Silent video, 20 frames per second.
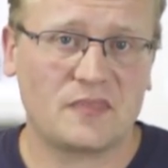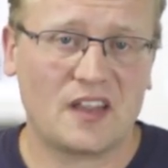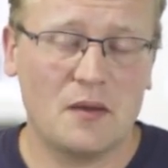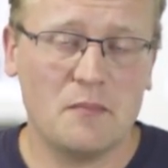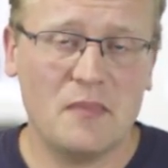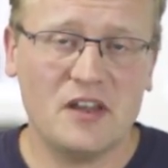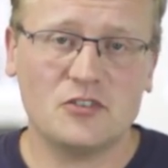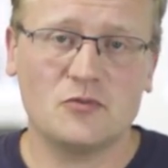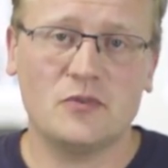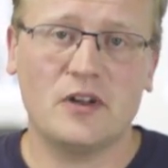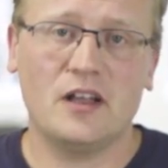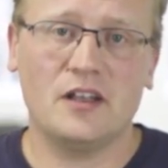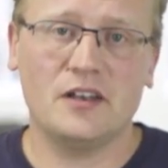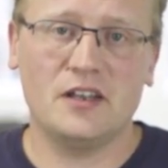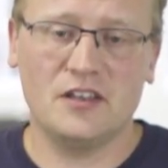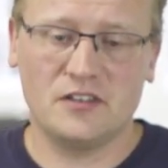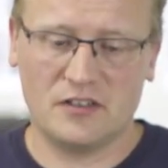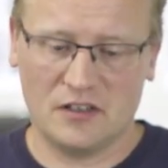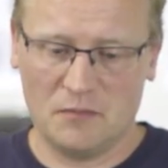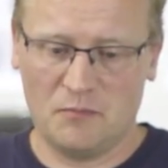And mixed
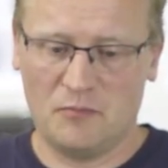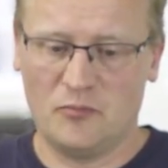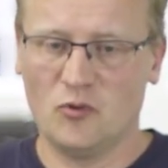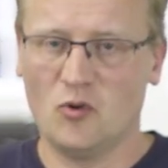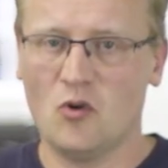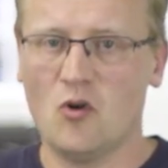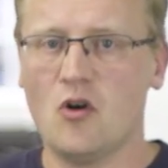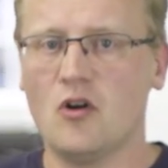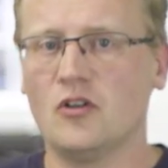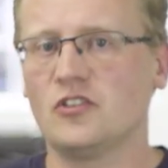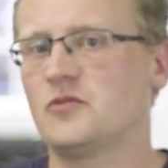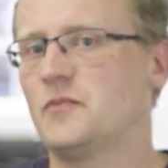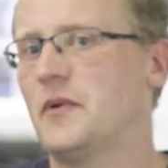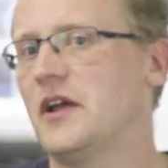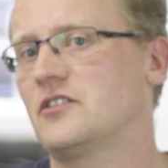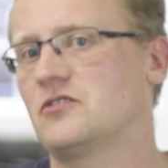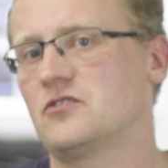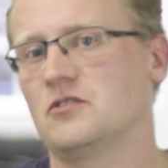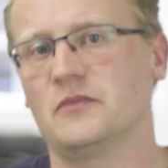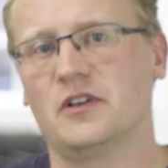reality is a broad
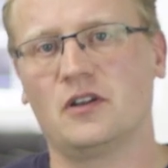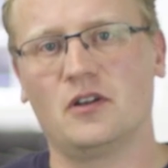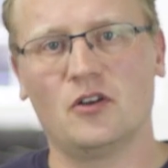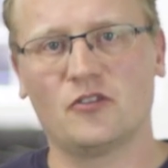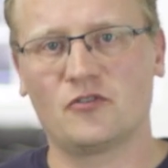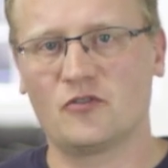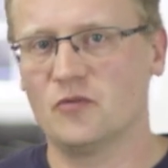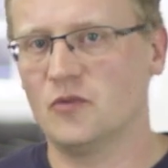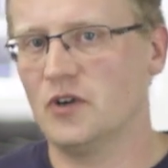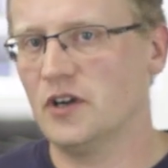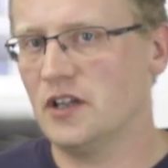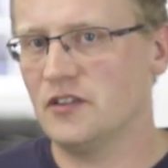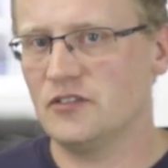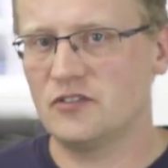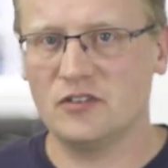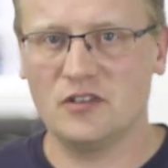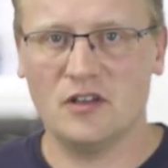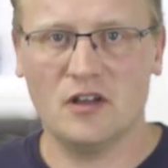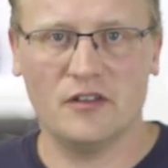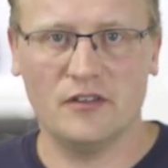spectrum that goes from one end
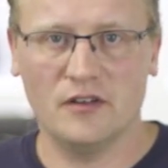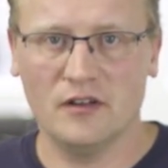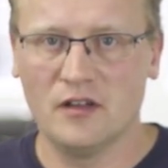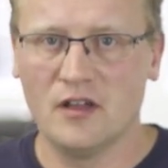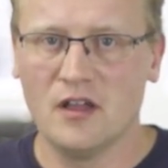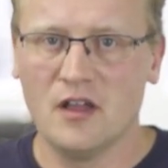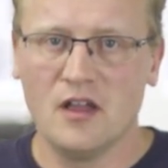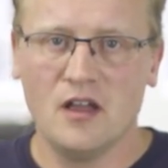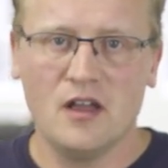to the other.